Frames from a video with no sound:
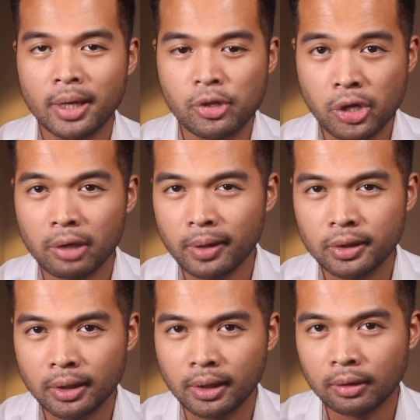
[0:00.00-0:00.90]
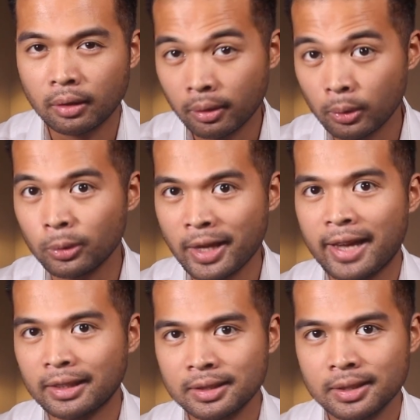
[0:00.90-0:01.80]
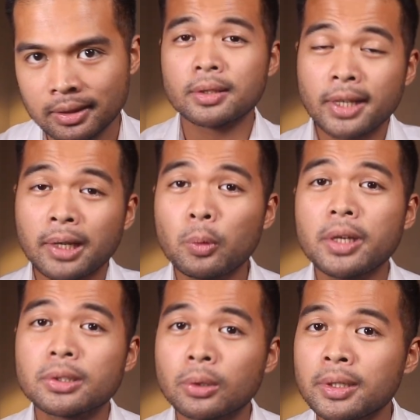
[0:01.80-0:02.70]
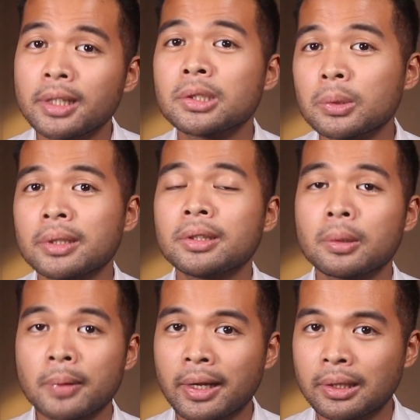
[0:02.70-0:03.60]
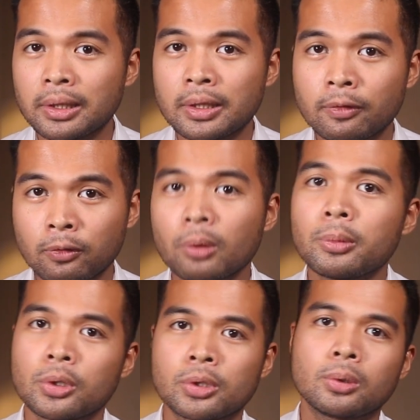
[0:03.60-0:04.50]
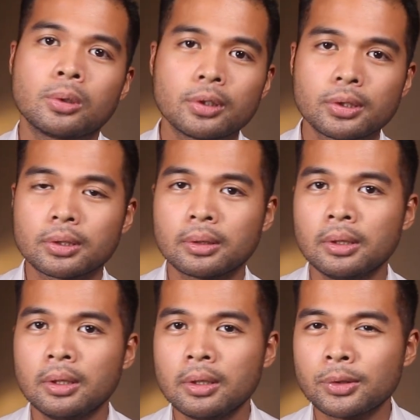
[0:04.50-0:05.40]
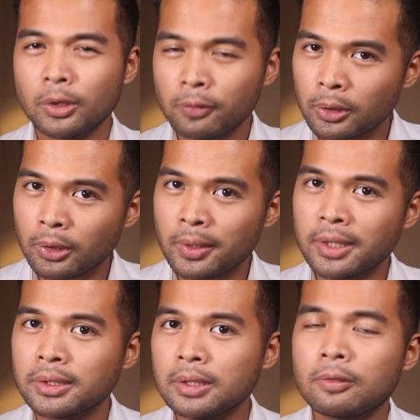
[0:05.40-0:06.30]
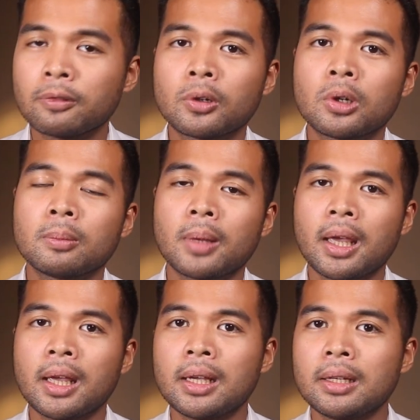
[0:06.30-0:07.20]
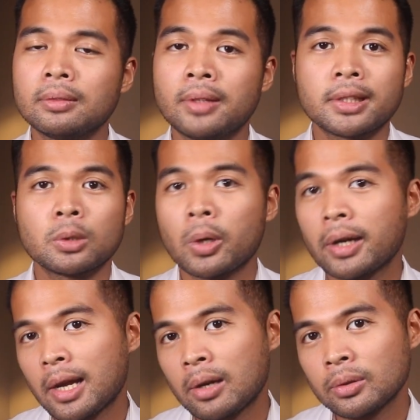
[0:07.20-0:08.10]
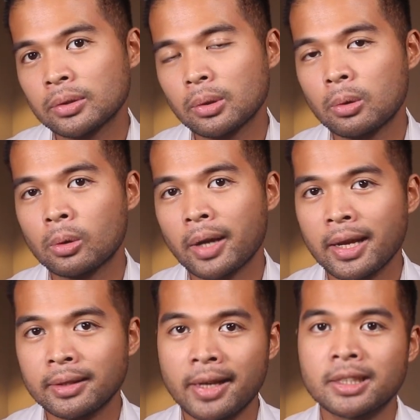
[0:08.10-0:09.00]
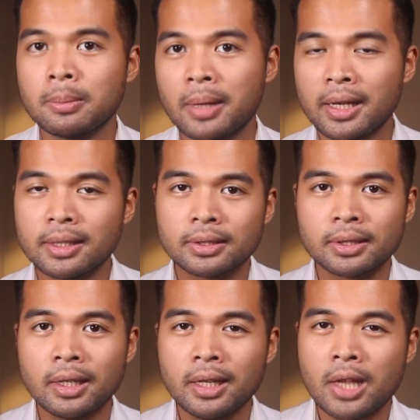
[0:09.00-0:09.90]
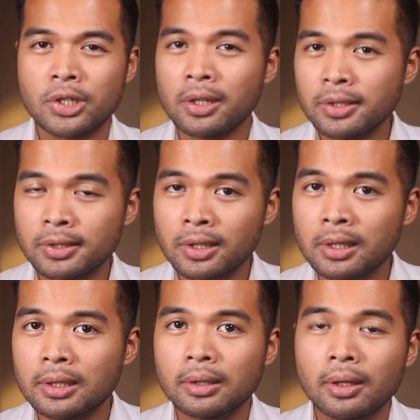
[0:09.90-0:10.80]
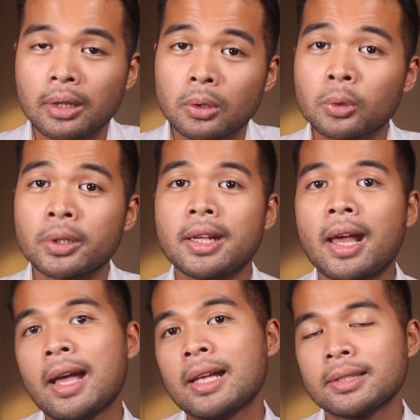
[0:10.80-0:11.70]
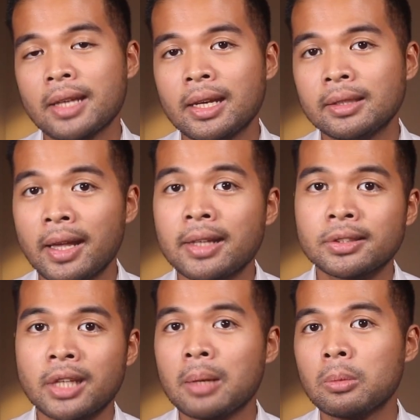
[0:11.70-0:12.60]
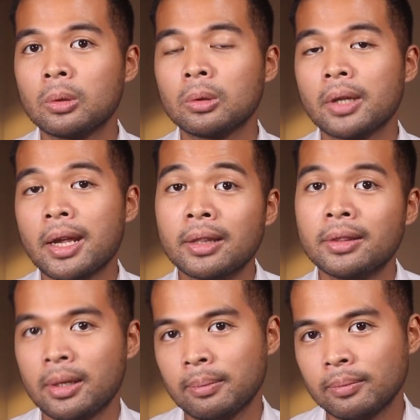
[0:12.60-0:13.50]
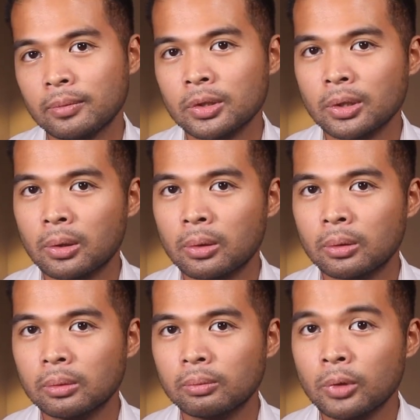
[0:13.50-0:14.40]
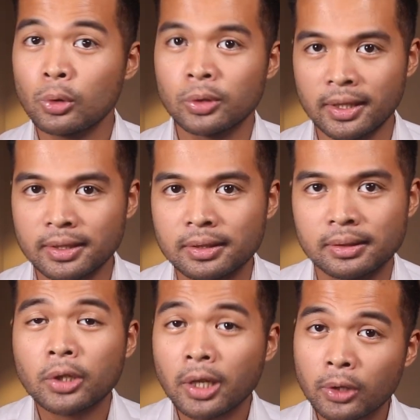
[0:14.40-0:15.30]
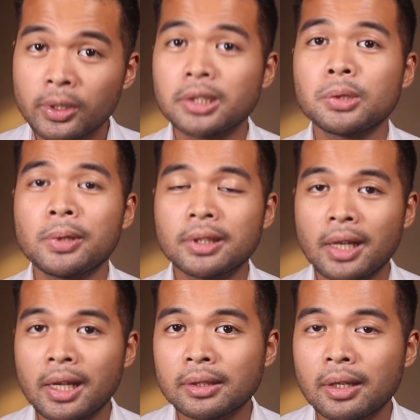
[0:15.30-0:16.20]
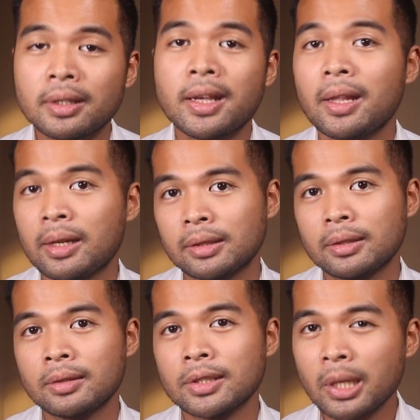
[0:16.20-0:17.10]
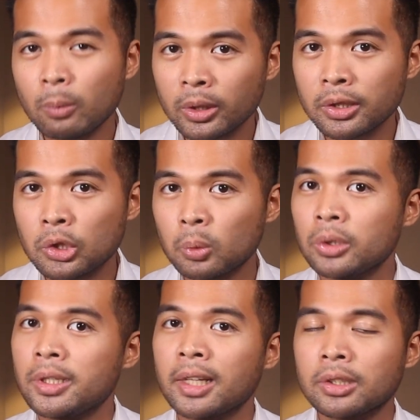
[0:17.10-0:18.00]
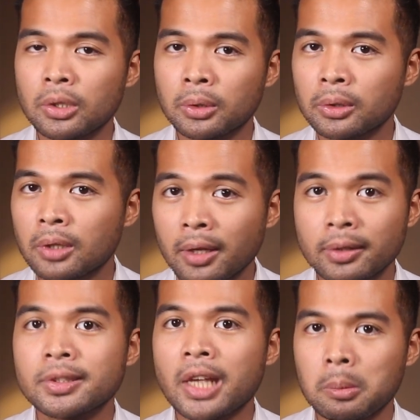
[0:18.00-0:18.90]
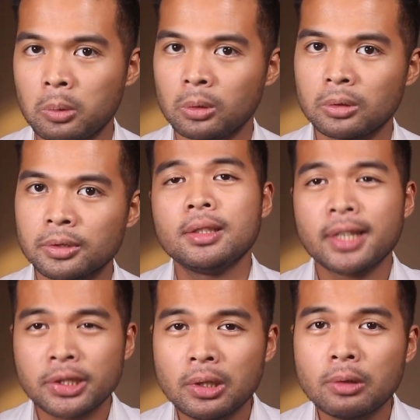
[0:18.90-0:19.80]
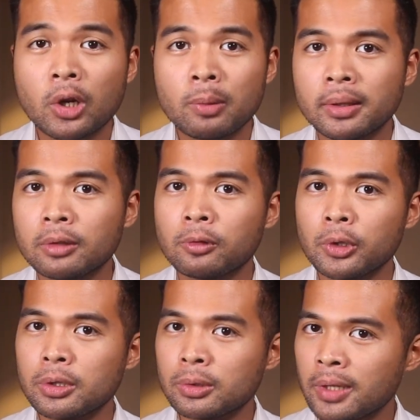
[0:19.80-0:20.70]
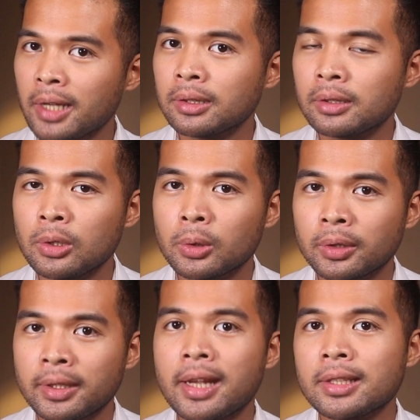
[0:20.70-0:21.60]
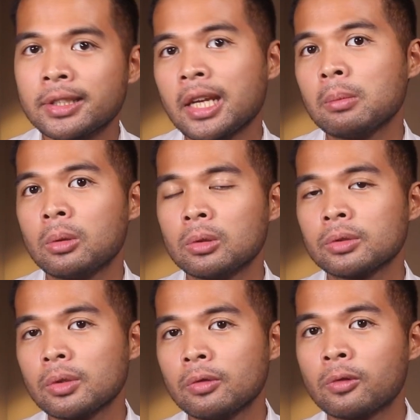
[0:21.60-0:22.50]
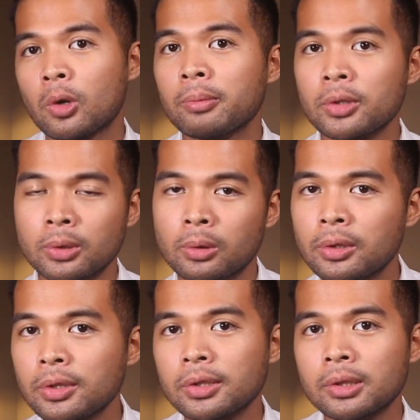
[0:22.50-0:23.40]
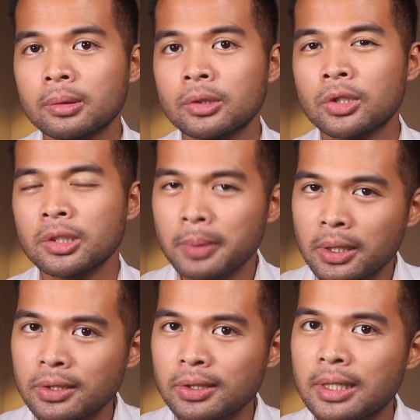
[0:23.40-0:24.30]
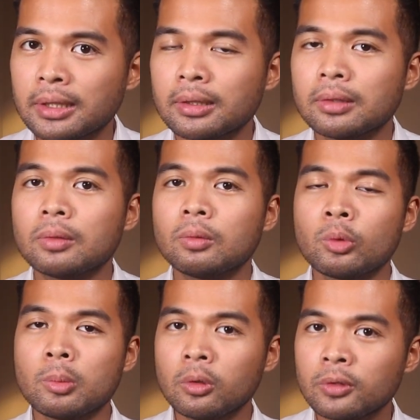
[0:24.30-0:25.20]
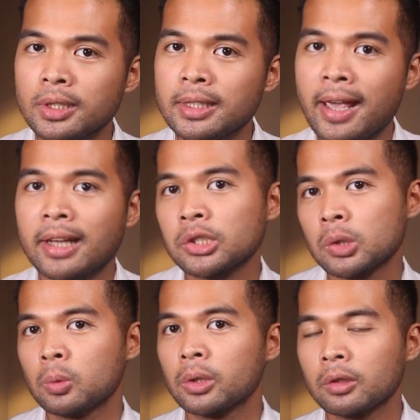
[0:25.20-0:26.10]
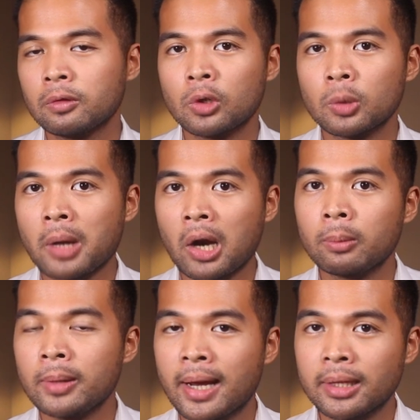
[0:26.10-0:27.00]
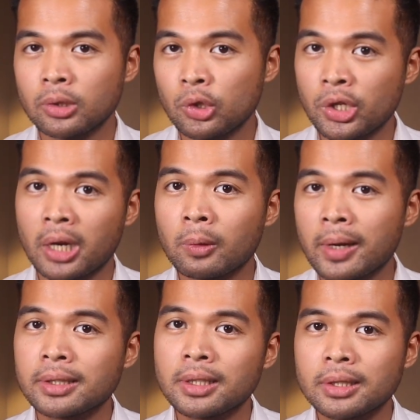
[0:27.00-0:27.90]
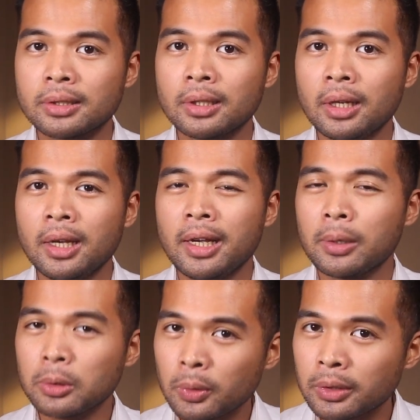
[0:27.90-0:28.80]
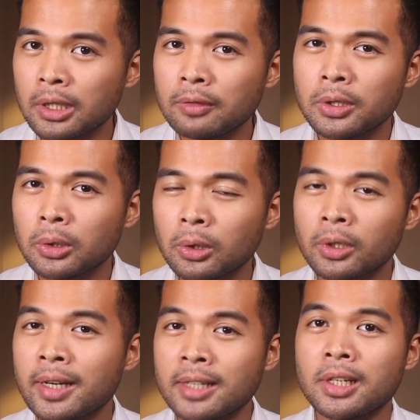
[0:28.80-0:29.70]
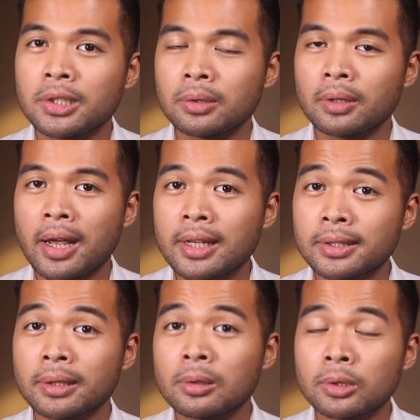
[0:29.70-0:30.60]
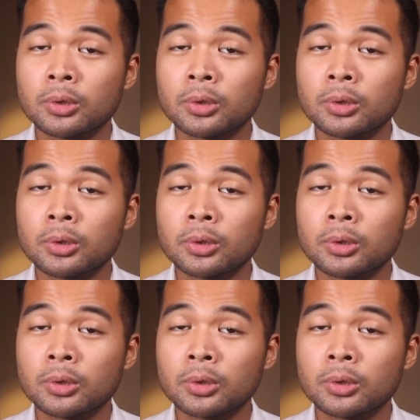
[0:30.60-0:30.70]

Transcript: by generating it through DAX. The second way is to connect to it directly from your source. So if you're connecting from a data warehouse or a database, chances are it already has a date table in them. So use it. You can connect to it and get it the same way that you would get your other tables. It's actually recommended for you to get your date tables from the source, just because it removes the extra work for Power BI to generate it. And also it gives your organization a single